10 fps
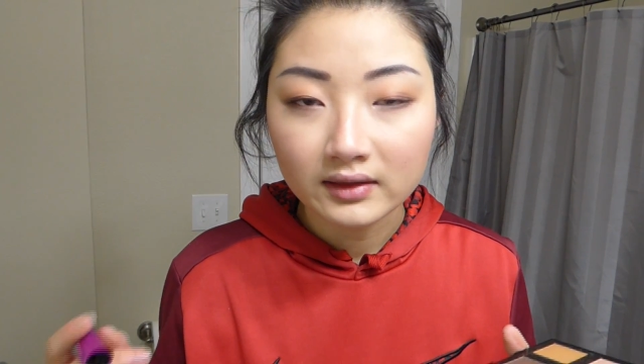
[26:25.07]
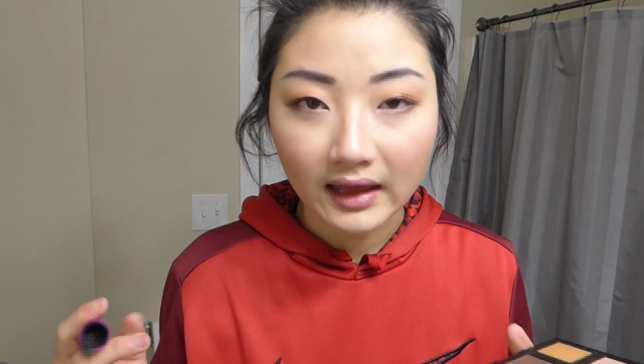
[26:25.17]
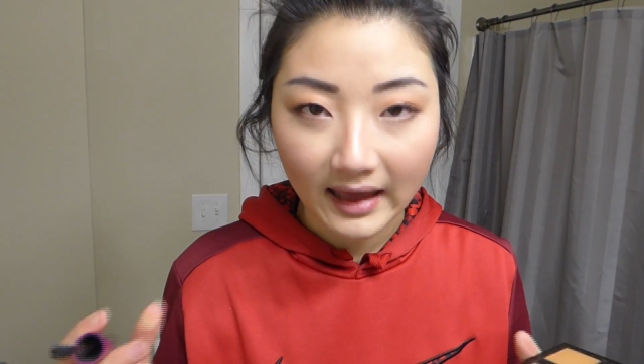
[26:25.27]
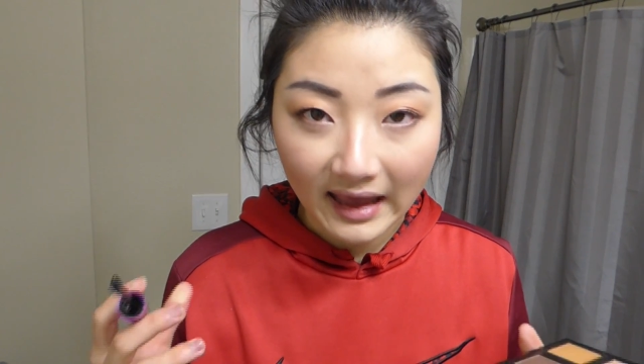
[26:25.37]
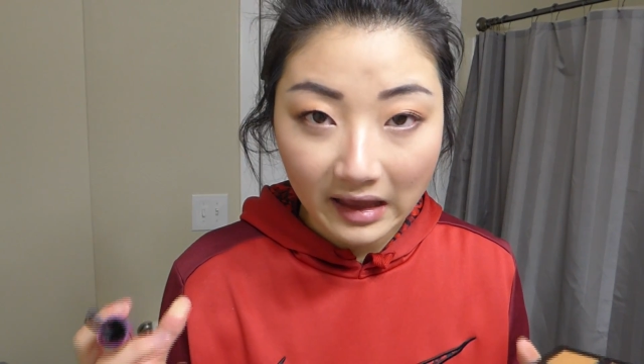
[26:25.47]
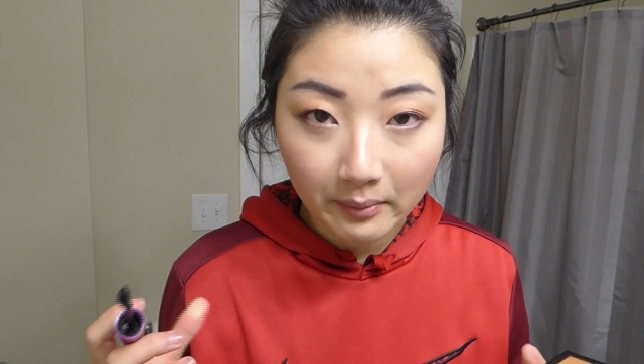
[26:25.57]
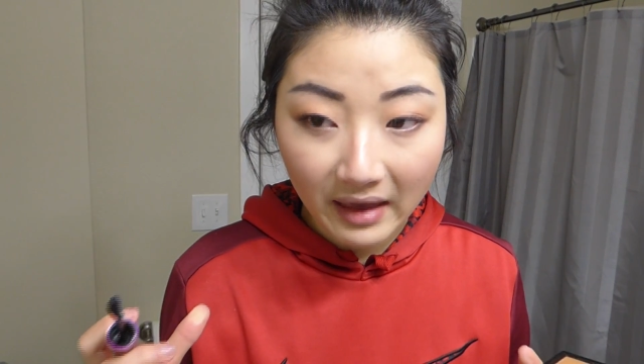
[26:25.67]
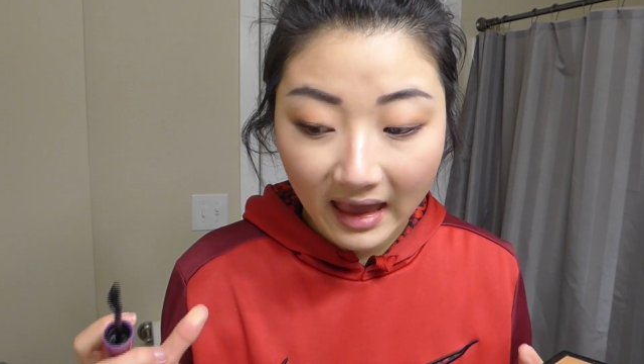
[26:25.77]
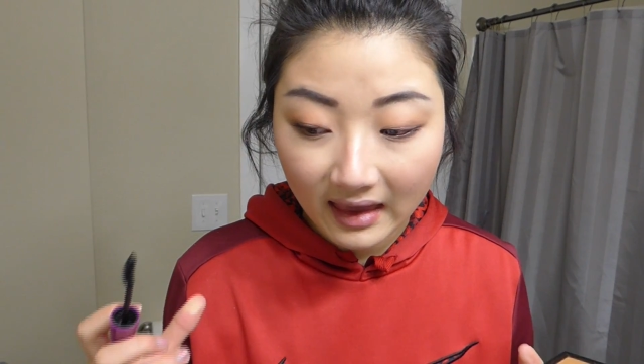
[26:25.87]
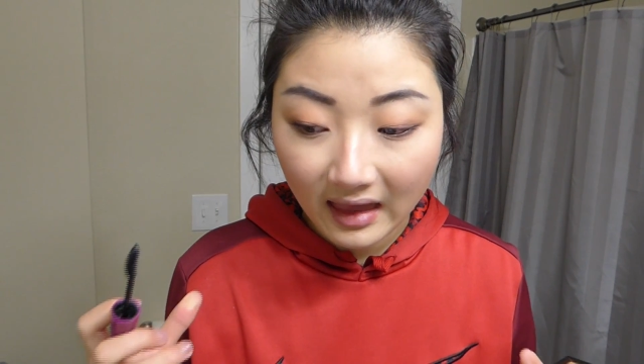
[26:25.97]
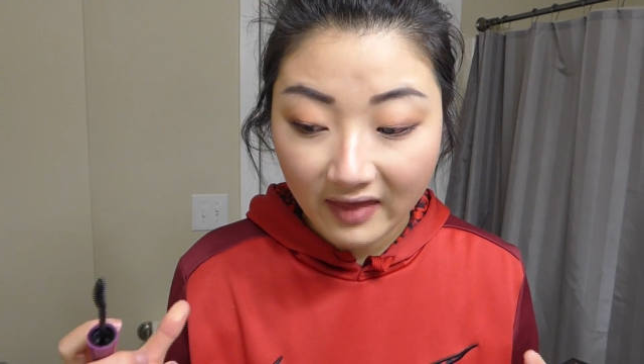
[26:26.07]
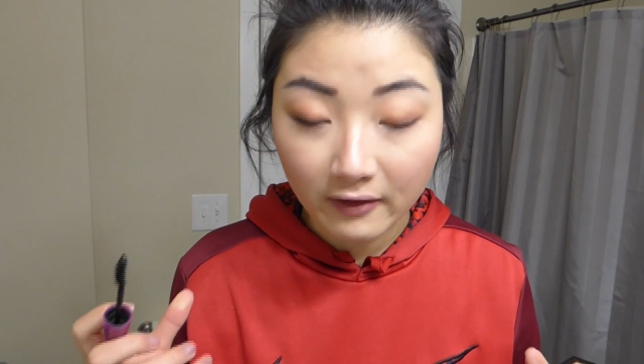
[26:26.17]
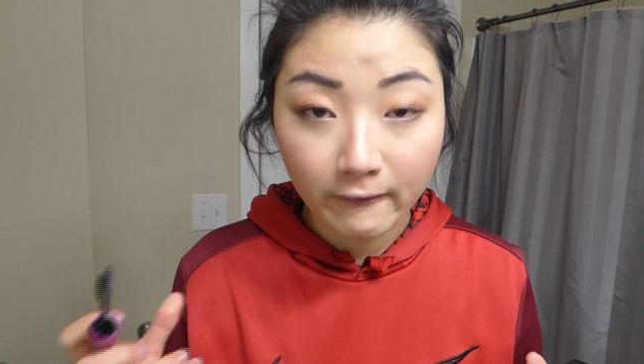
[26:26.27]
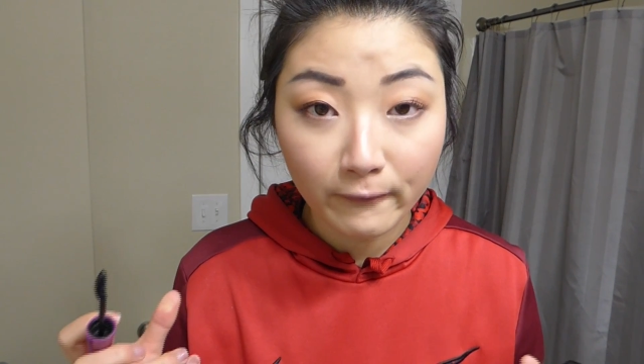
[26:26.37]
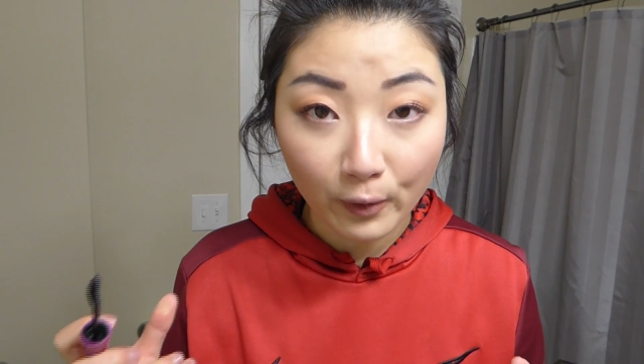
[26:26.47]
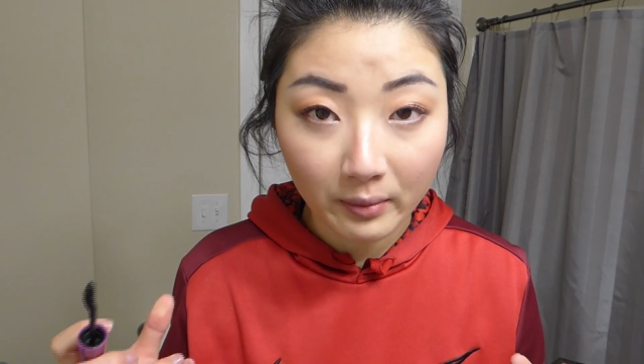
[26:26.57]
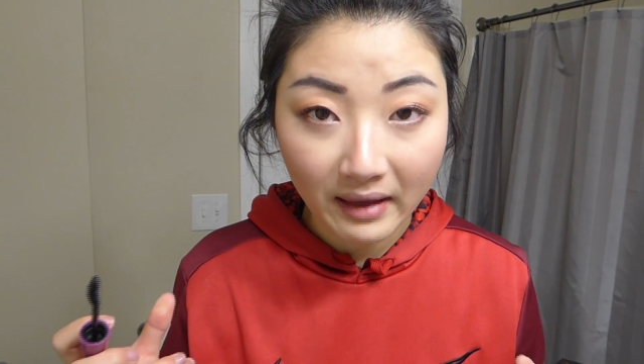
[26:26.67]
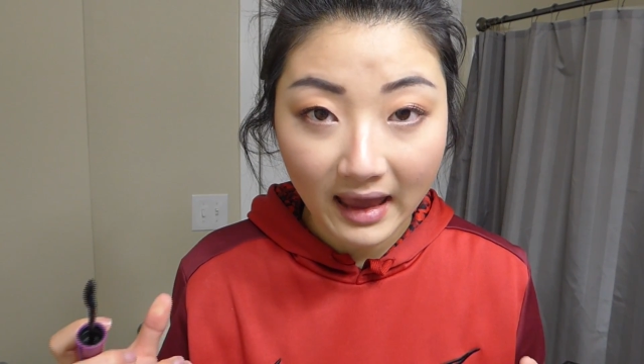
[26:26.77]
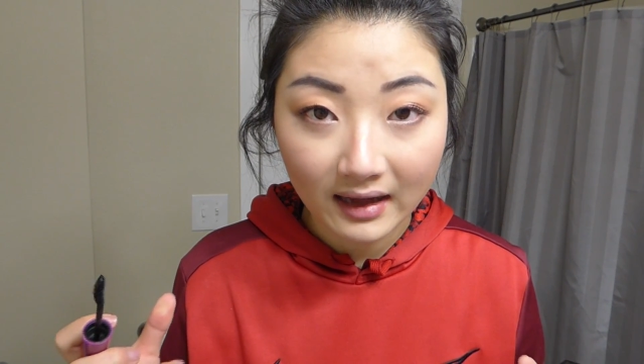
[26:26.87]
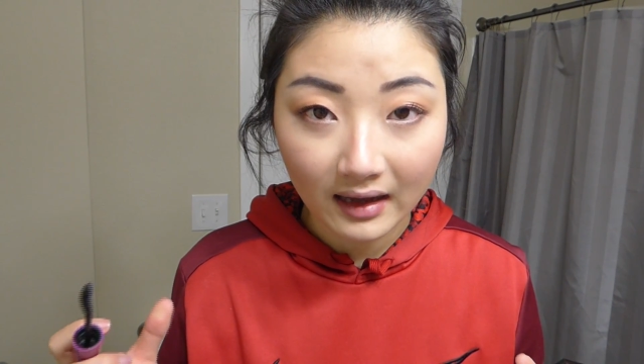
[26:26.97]
the 8 pan and the 4
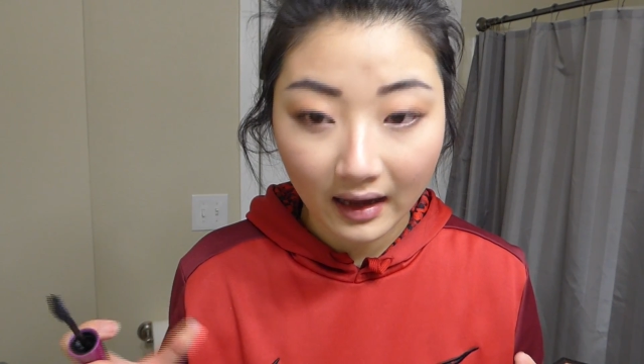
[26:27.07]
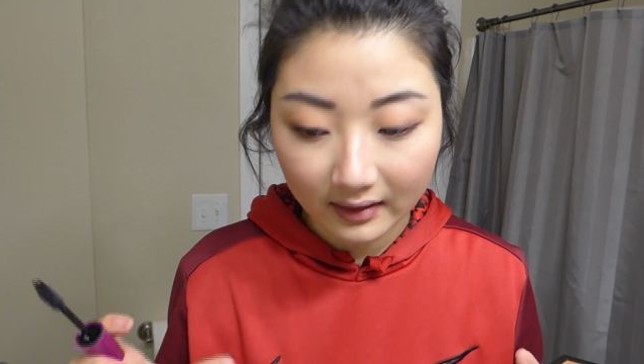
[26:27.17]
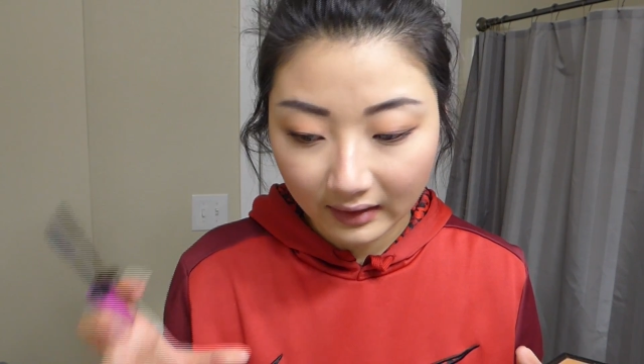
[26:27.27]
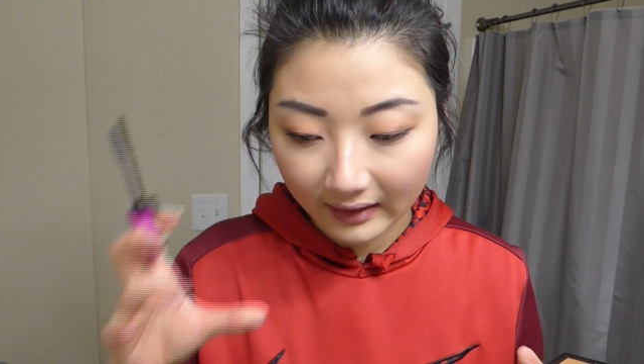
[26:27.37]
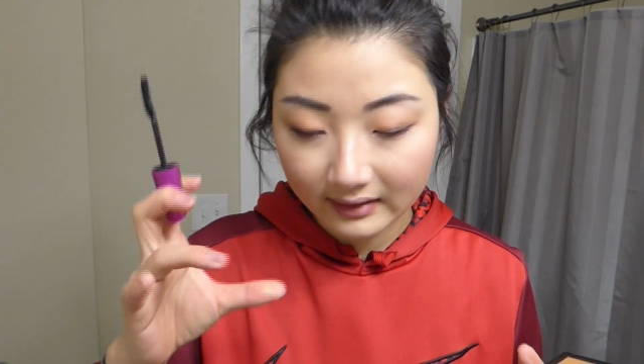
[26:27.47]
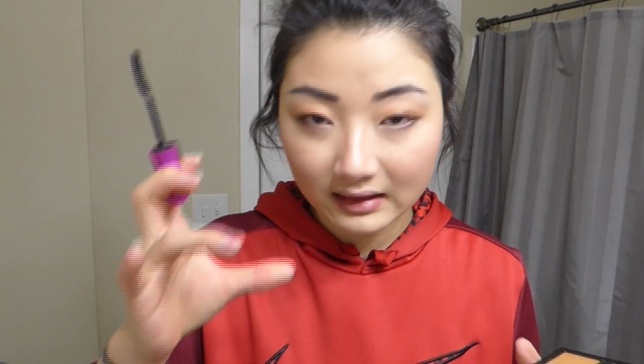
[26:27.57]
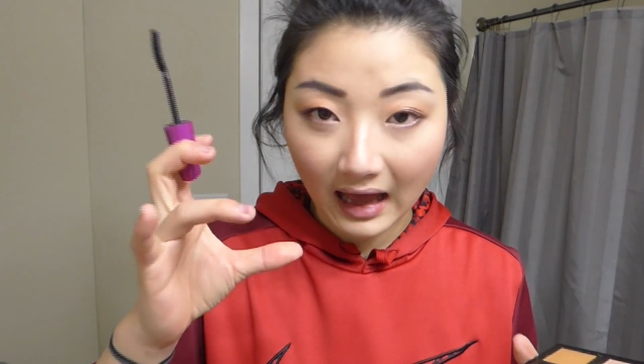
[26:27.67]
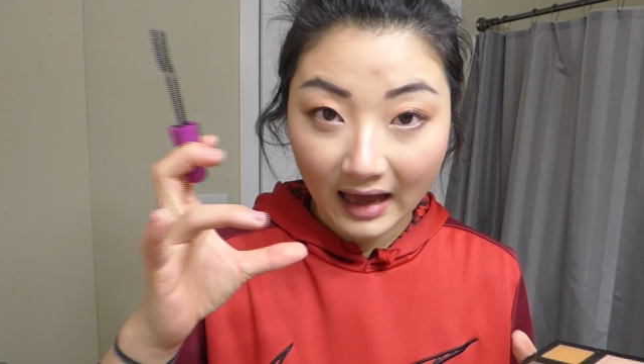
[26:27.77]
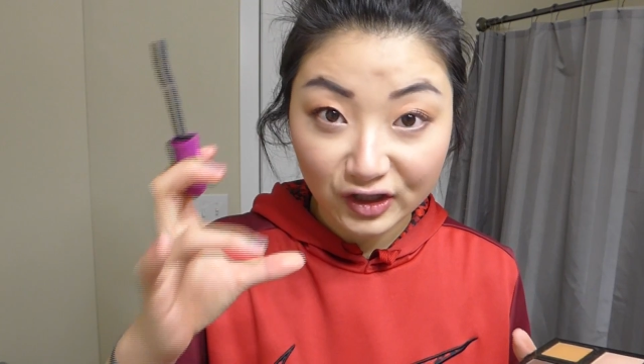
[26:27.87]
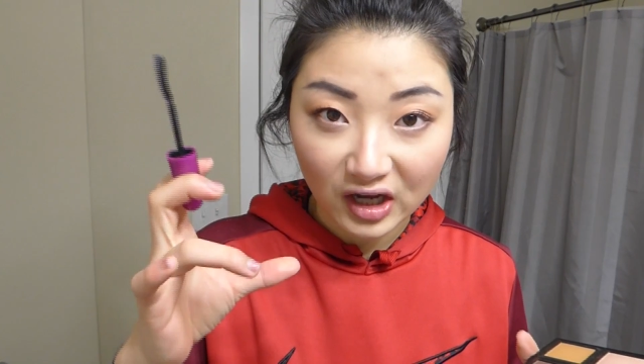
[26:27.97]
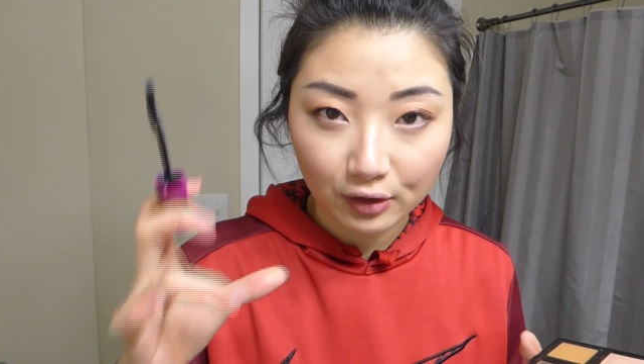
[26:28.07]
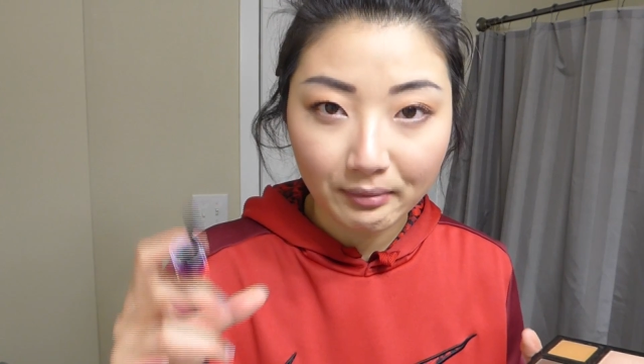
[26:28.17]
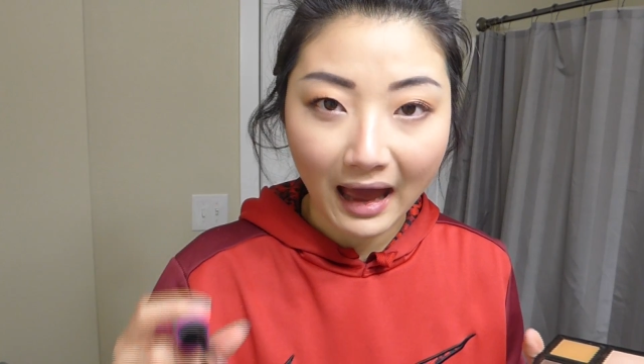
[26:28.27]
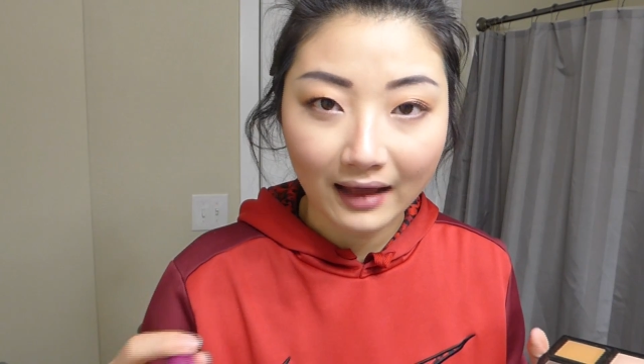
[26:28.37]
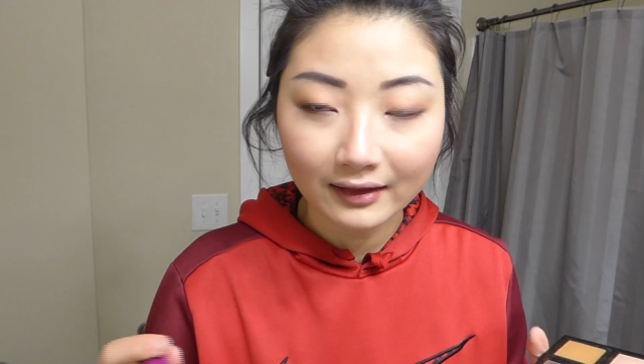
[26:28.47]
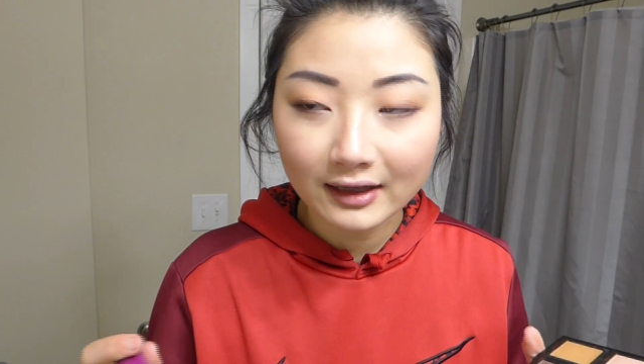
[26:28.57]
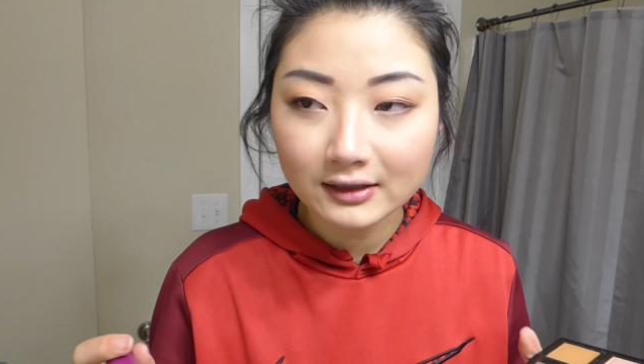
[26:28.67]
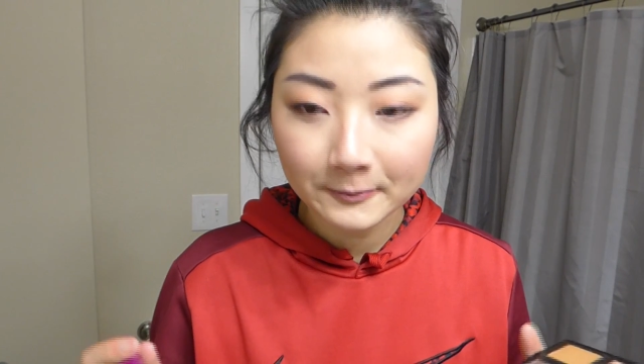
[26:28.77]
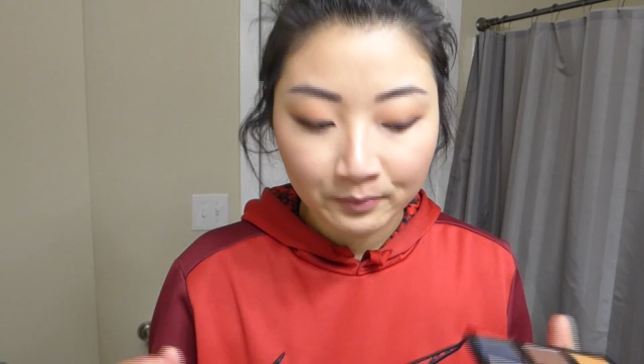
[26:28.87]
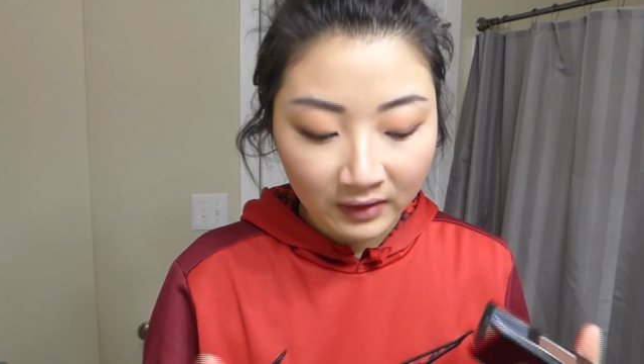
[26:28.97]
pan, like the eyeshadow palette,